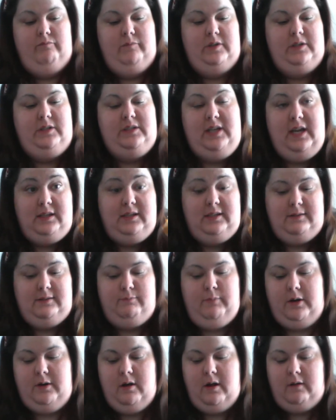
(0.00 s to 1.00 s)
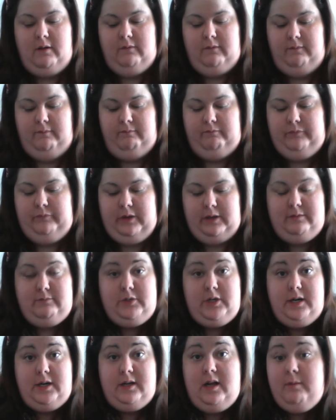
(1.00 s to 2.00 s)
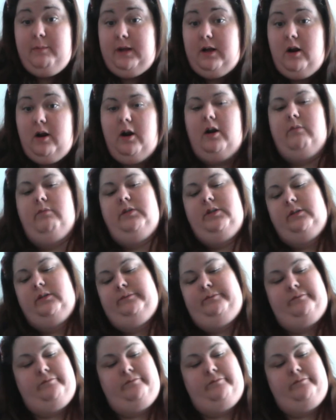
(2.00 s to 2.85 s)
gonna take this bun off because I'm trying to cut my carbs.